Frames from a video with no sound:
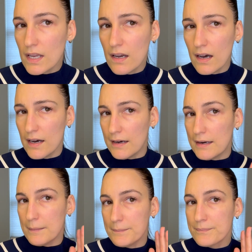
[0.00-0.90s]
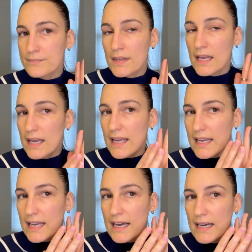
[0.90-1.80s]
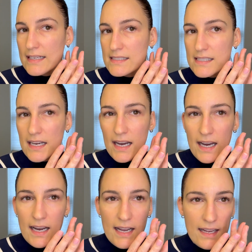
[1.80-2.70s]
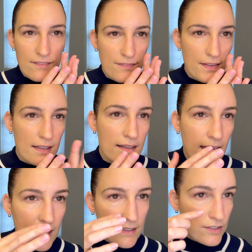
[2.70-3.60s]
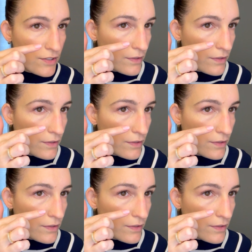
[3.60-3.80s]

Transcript: And I feel like too,